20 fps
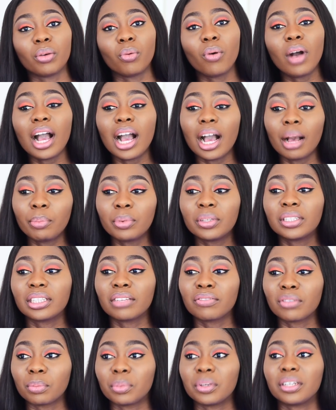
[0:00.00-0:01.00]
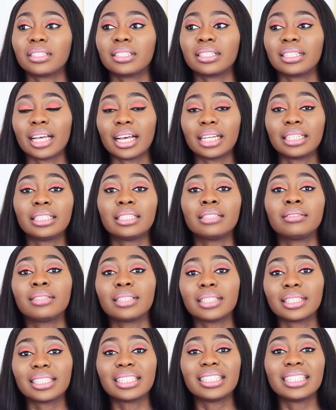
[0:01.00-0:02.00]
What happens if the person handles
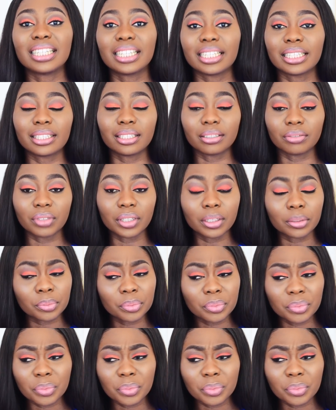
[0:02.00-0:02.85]
it negatively?